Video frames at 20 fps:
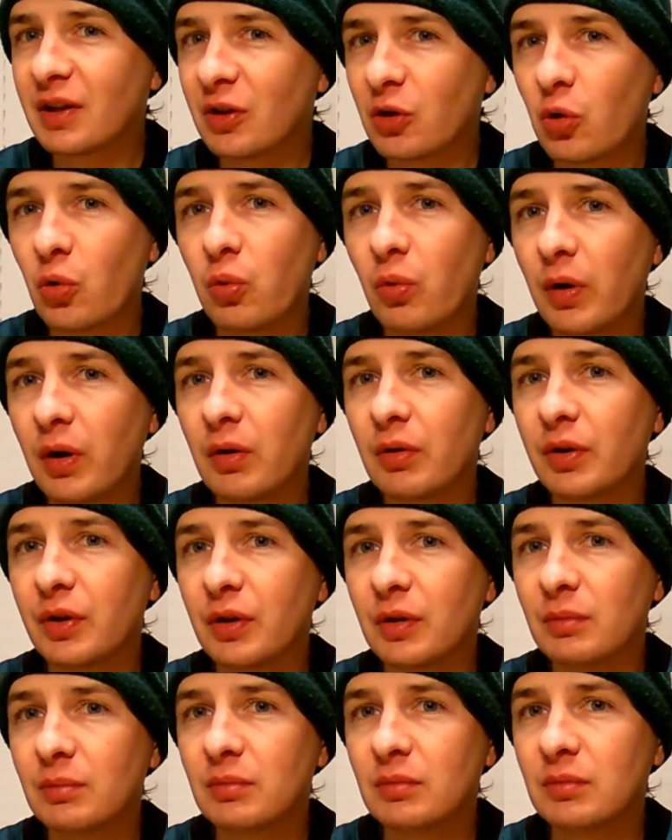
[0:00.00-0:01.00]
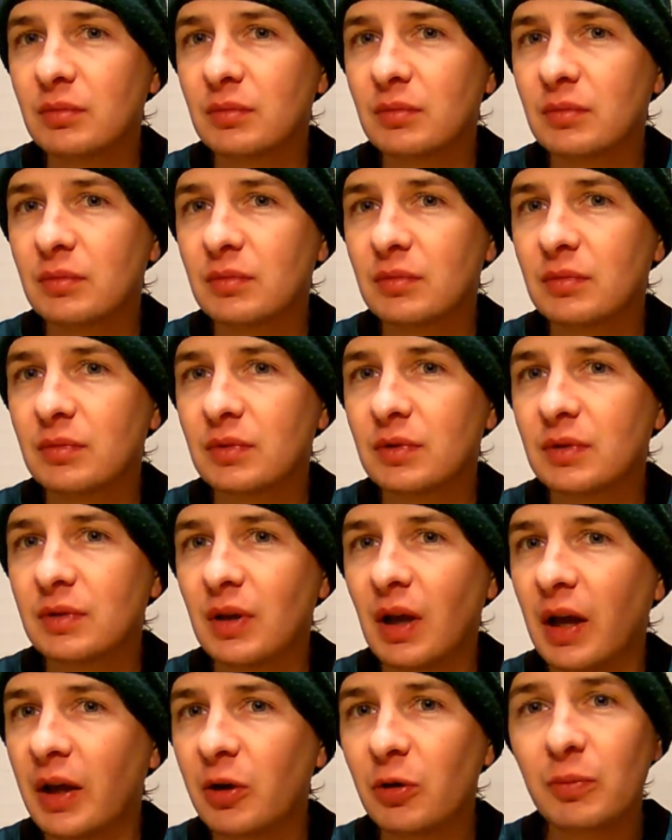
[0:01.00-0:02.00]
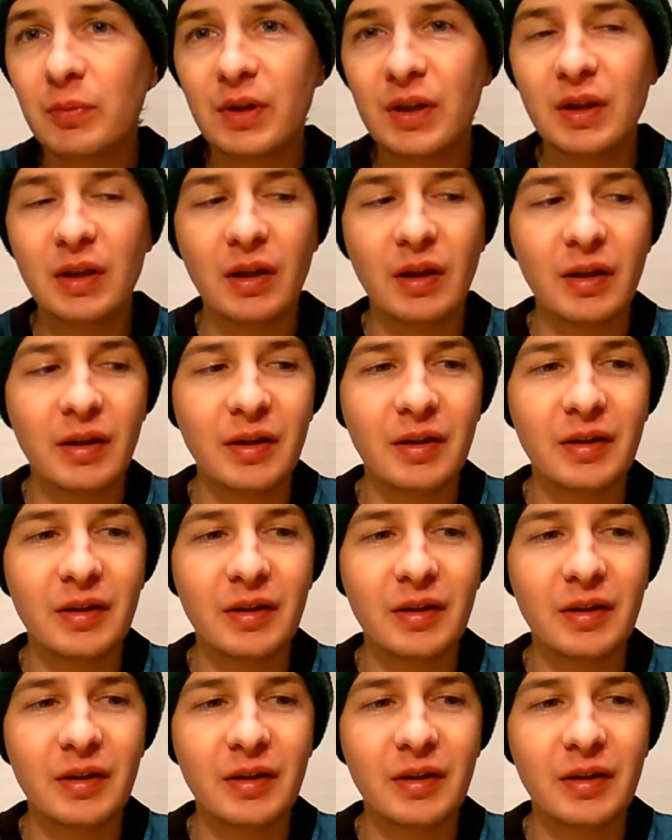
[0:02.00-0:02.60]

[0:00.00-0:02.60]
aquarium. I don't mean...